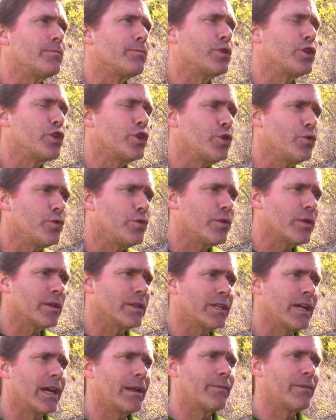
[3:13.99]

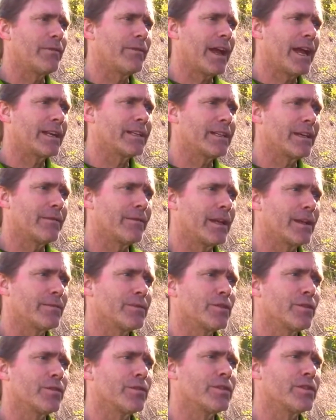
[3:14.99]
pure type of
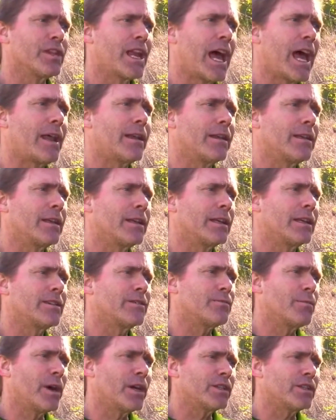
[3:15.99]
antivenom, so there's not
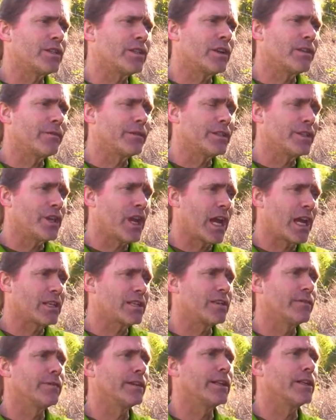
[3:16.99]
as much of a
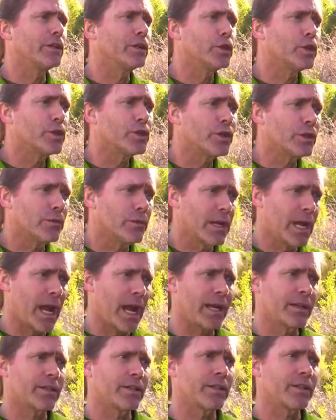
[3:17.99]
chance of an allergic
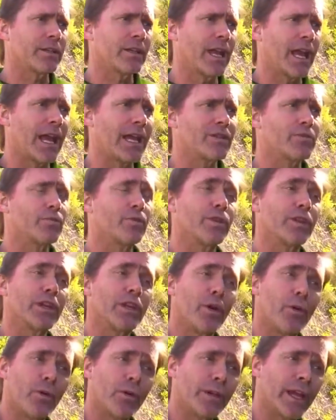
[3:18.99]
reaction as with
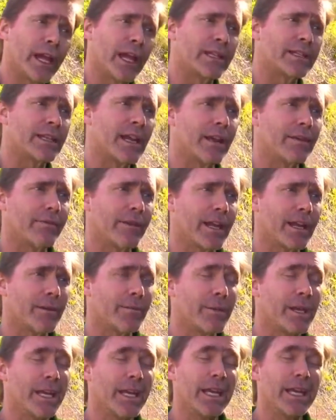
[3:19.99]
the old
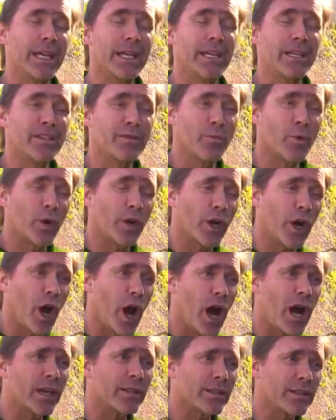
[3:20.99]
antivenom. It is more
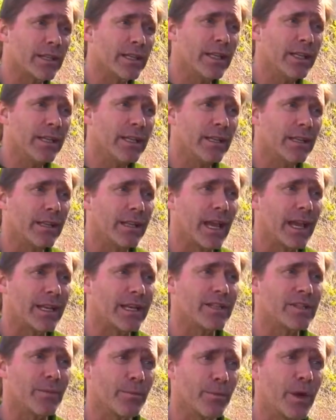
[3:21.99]
costly.
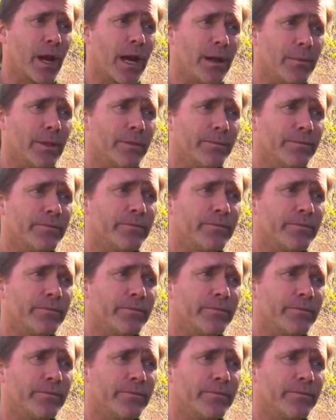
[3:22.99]
That is a problem.